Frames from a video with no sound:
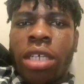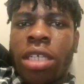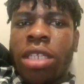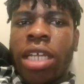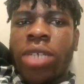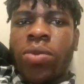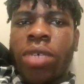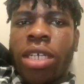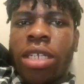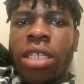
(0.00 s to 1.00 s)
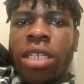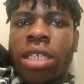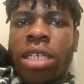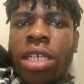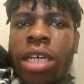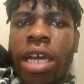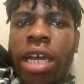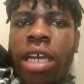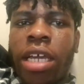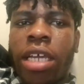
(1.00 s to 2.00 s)
That's when
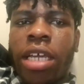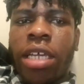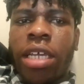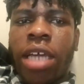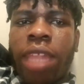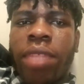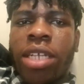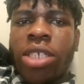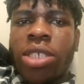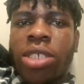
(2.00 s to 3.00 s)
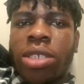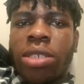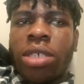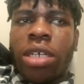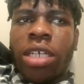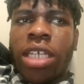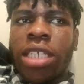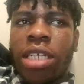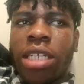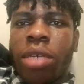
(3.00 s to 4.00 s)
I managed to get
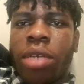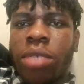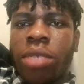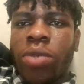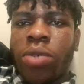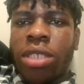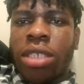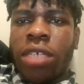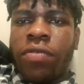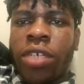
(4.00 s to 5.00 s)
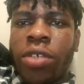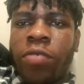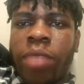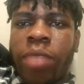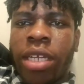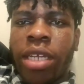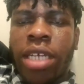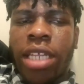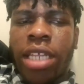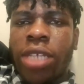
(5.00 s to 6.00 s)
an apartment with a friend of mine,
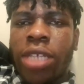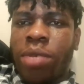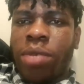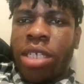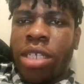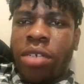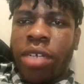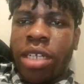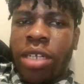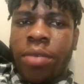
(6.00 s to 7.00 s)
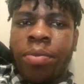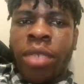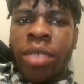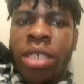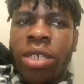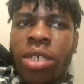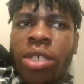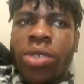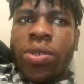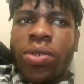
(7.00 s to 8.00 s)
and that's where I'm staying right now.
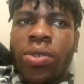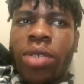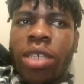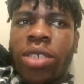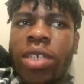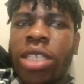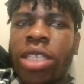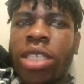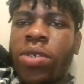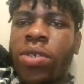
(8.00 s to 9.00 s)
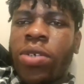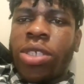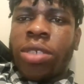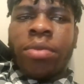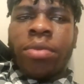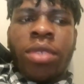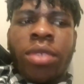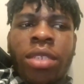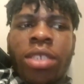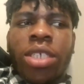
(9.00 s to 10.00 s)
So to answer your question,
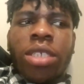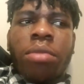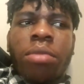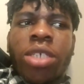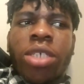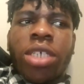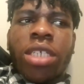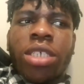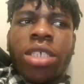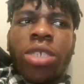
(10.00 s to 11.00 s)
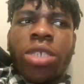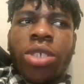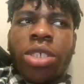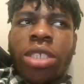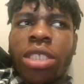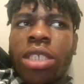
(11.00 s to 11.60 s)
just the major challenges were just